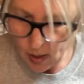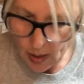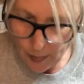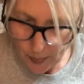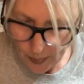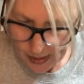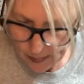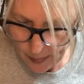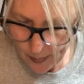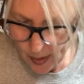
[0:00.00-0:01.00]
I'm going to
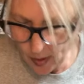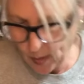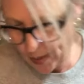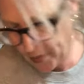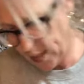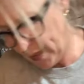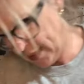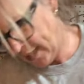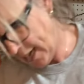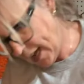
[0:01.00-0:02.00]
place my bow. I think,
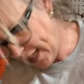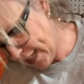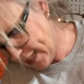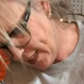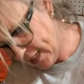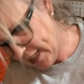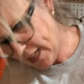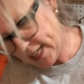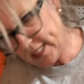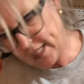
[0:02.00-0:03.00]
I
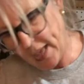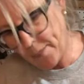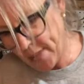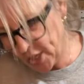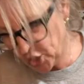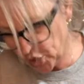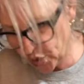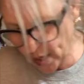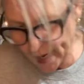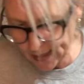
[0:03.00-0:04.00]
tell you, that mesh
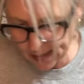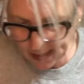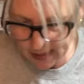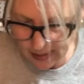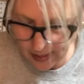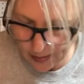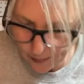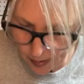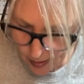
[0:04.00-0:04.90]
sure likes this thing.